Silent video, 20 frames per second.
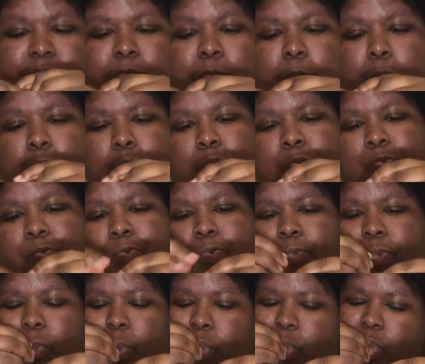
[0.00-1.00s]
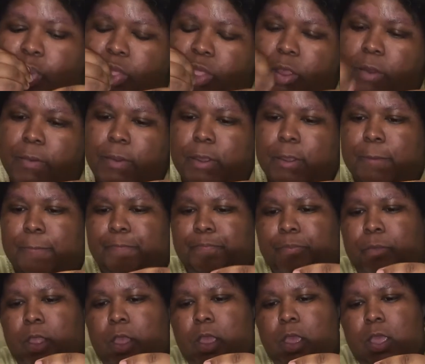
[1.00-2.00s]
There we go.
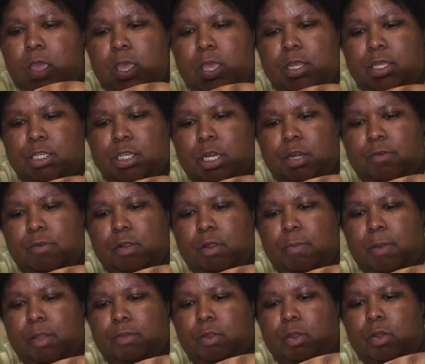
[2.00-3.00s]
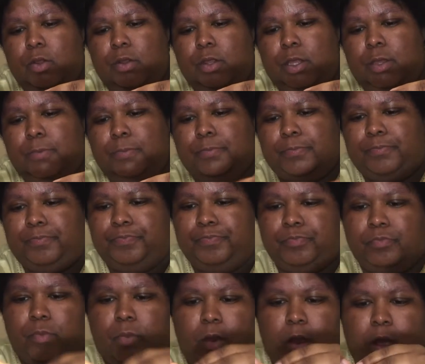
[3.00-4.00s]
In general about the whole thing.
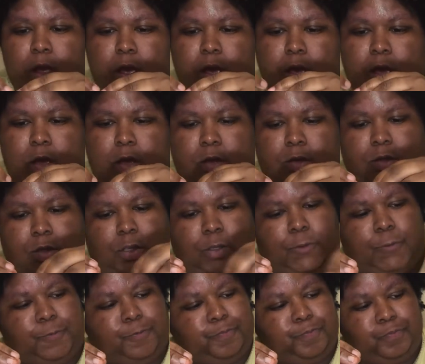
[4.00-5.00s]
So,